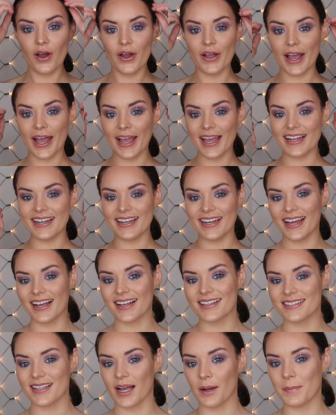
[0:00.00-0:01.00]
Okay, and
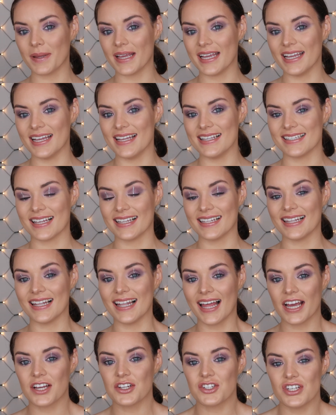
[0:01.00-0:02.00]
next up is
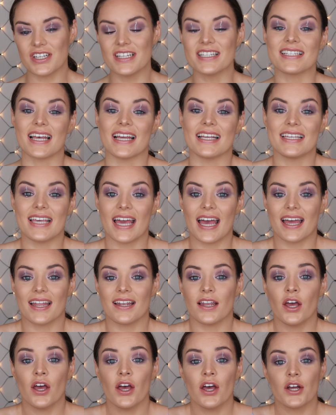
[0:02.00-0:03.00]
lashes.
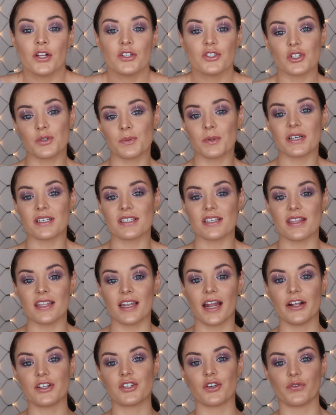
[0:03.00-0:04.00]
Again, just because of the
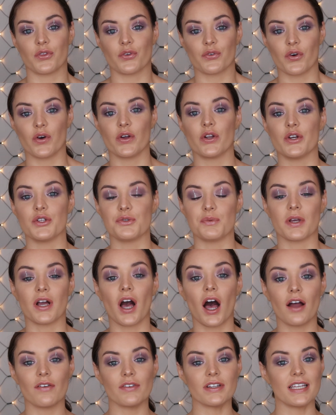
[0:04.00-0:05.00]
nature of the photos, we
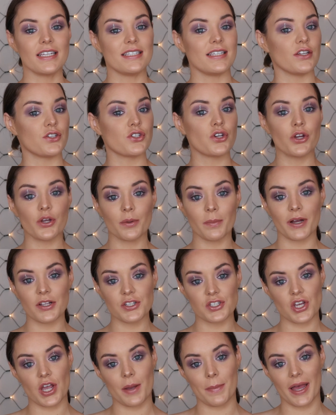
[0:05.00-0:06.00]
can't really see too
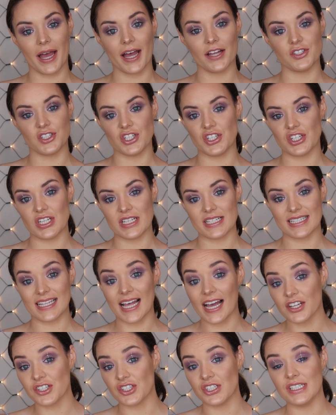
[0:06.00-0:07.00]
much about Gigi's
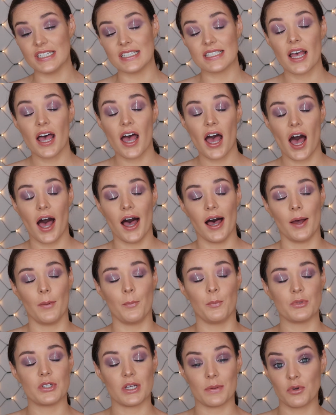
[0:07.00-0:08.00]
lashes. So
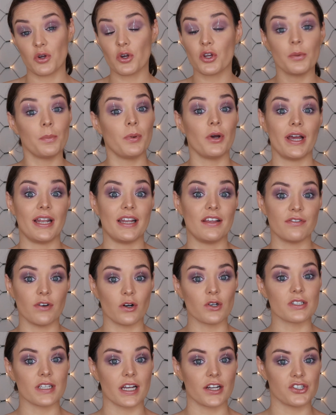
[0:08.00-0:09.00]
I'm not going to put any
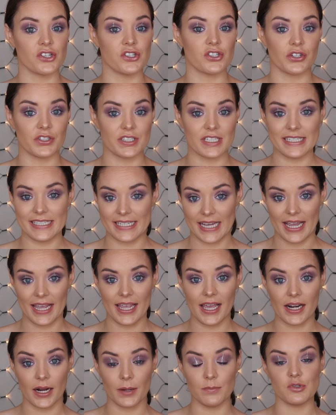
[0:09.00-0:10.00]
false lashes on today, and